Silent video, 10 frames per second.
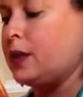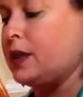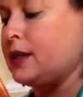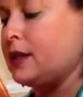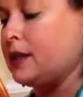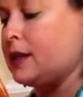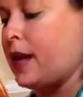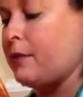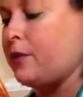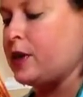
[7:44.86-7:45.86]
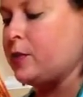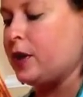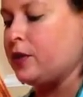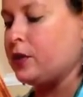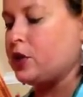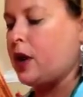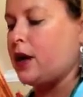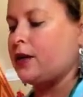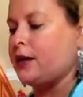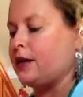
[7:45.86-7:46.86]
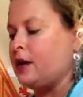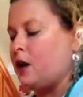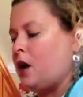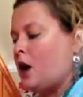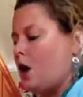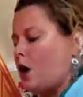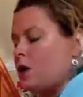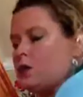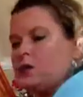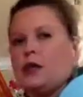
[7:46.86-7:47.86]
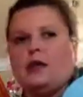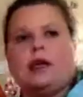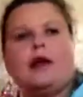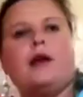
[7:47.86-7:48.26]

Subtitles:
what this looks like before I sprinkle the chocolate on the